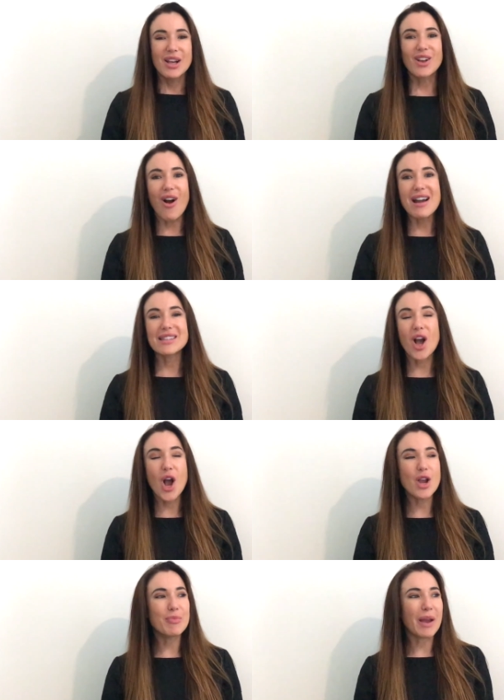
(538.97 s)
Guys, I
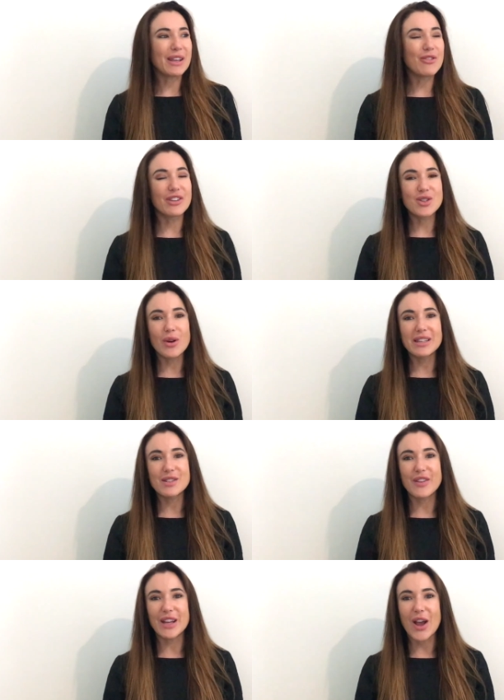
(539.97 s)
hope you've enjoyed this
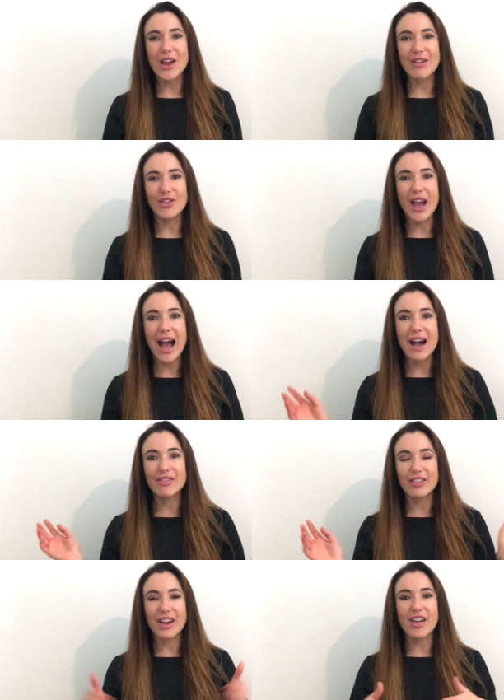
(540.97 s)
video. If you have,
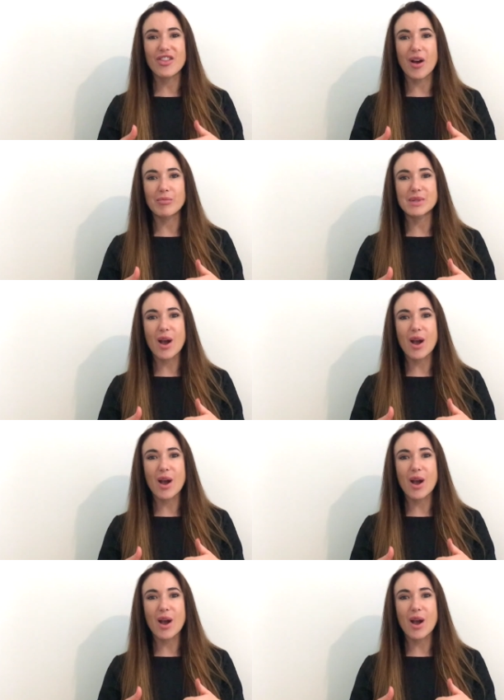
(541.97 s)
give it a thumbs